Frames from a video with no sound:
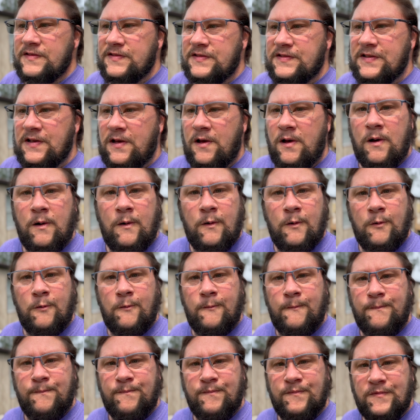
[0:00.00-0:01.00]
So,
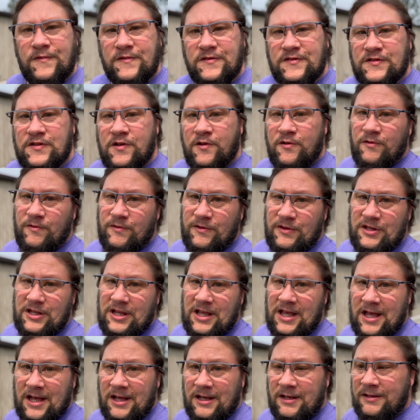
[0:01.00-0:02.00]
so
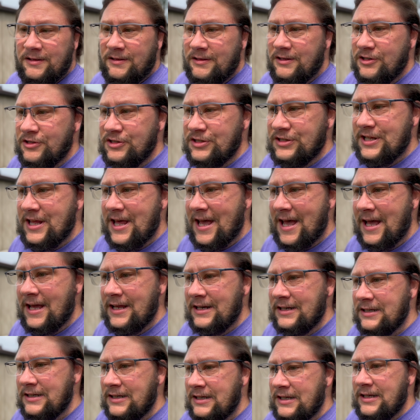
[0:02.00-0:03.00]
yeah, there's that.
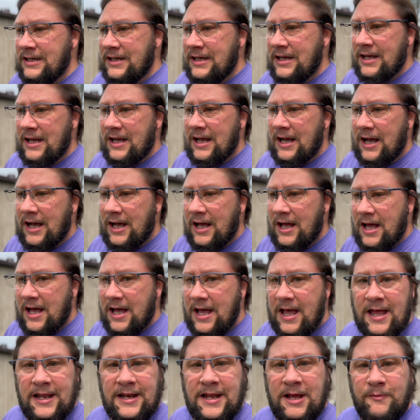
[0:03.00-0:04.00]
Uh,
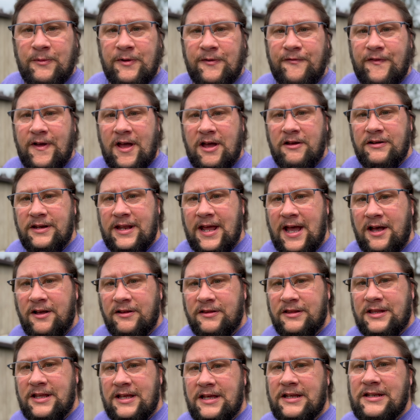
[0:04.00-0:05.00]
and then we found
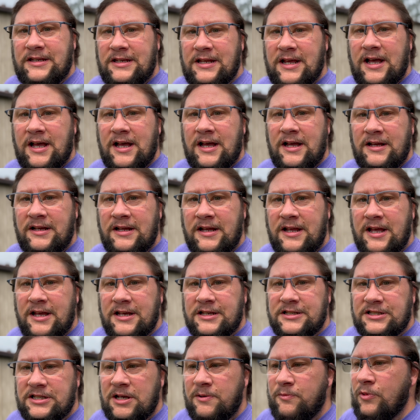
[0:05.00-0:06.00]
out that uh,
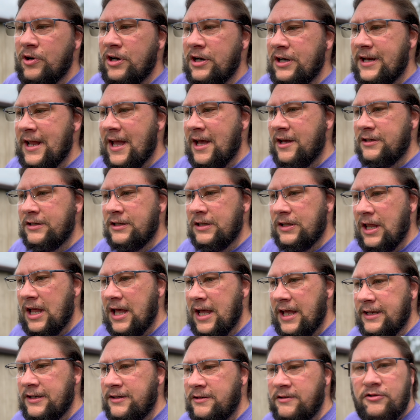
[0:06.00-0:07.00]
somewhere down the
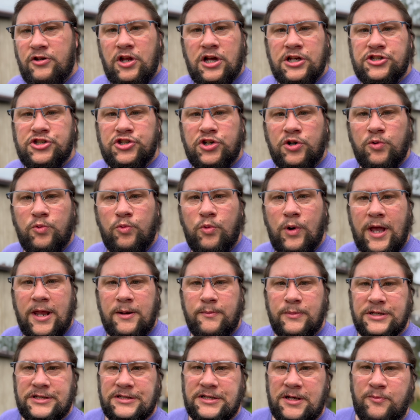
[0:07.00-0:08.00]
line, not sure when,
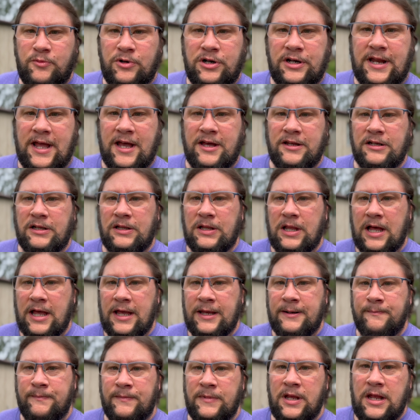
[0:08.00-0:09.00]
but somewhere down the
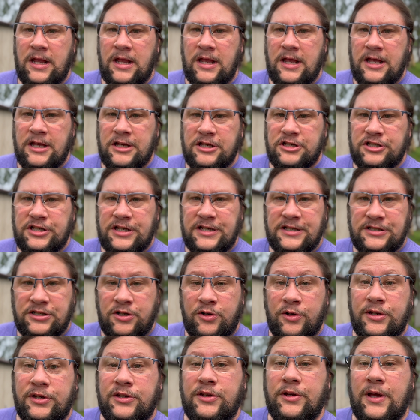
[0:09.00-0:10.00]
line, she is
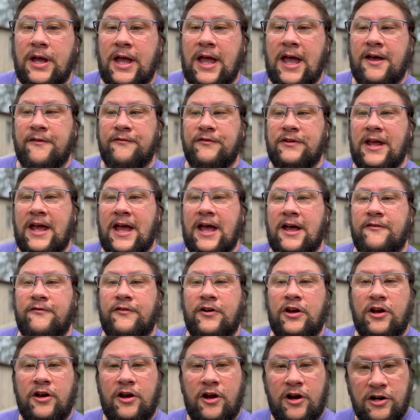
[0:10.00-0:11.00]
going to have to have
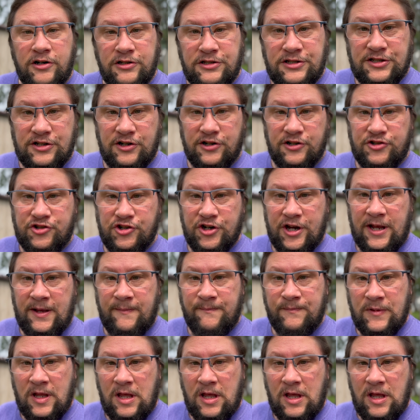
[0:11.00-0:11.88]
heart surgery